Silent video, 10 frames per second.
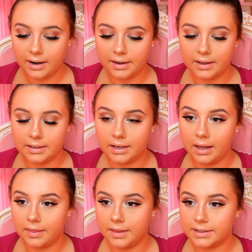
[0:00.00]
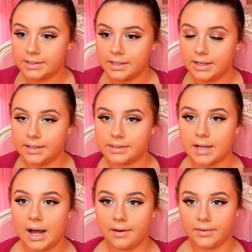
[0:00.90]
And this is
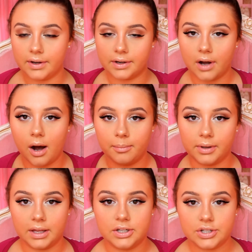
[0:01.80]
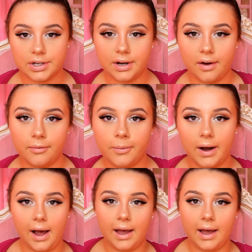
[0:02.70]
kind of a compilation of what